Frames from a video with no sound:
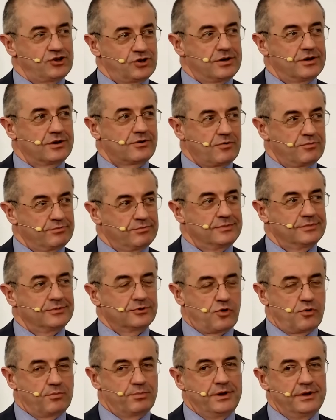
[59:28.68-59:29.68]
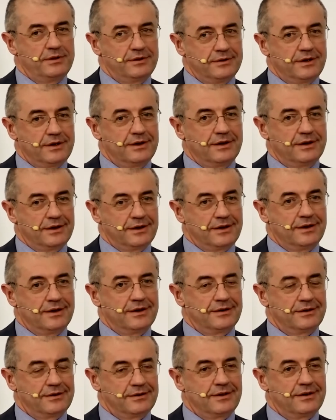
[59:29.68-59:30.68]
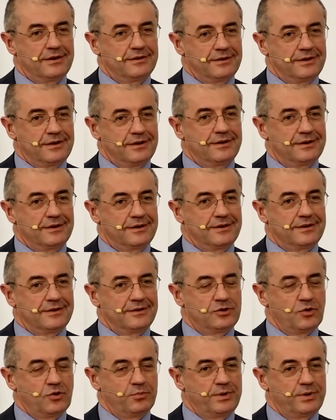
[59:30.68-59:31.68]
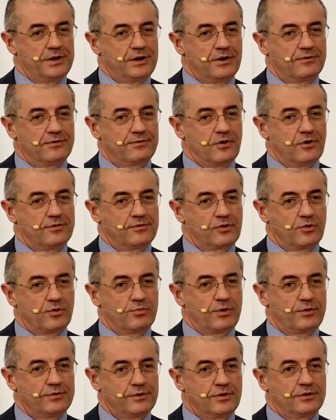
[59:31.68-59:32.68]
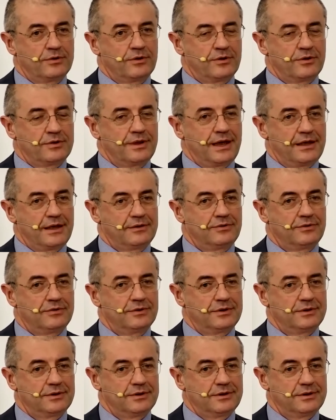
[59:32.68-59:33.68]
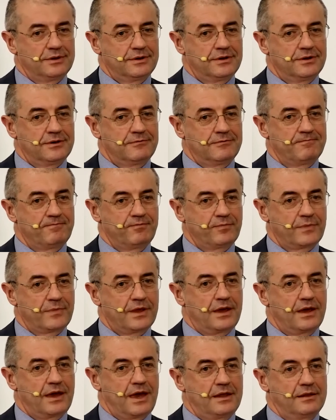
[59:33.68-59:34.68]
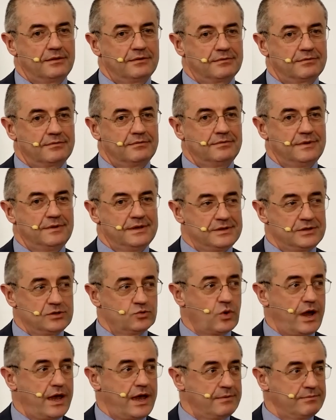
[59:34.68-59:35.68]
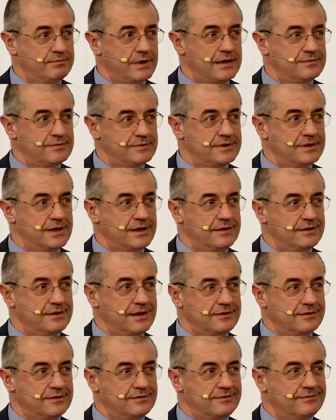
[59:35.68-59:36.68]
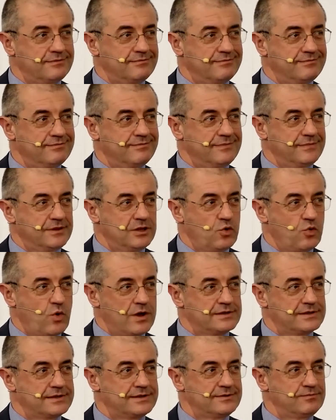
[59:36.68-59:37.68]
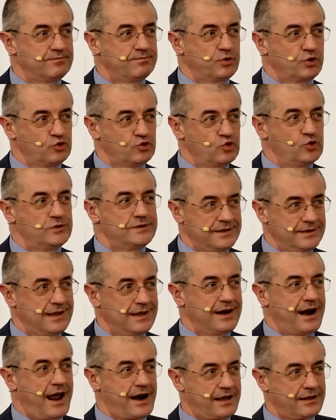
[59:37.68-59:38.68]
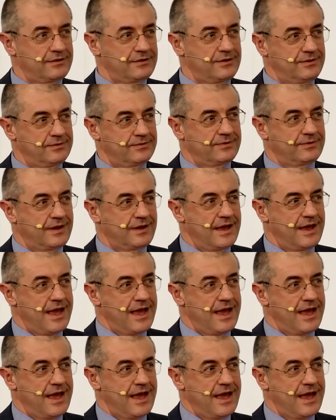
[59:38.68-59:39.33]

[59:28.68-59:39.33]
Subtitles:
share completely the opinion of Rob on that. And this is why I'm saying that the ones producing the narratives